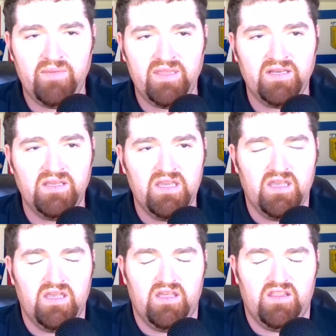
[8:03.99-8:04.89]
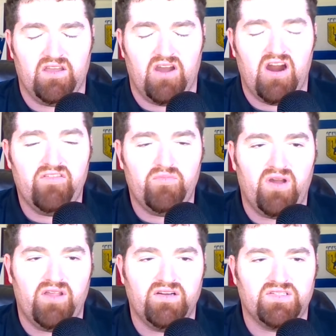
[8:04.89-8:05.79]
The
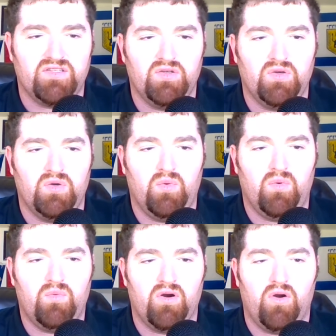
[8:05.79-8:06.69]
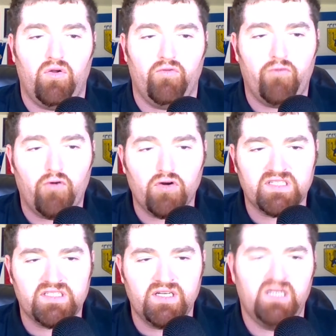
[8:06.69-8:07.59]
Garvin brothers, who were Old
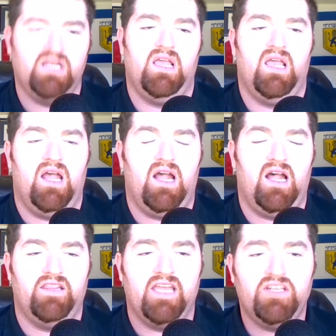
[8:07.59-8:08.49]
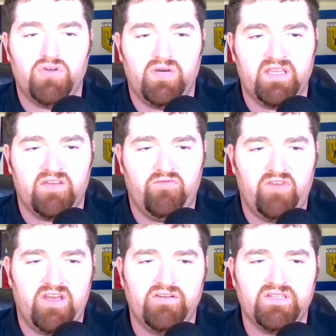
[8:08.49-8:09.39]
Forester, they joined the
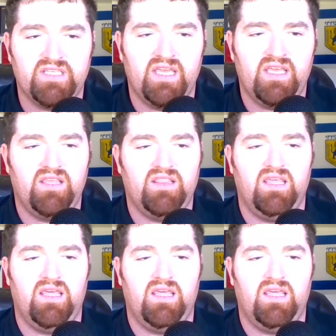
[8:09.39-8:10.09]
Confederacy.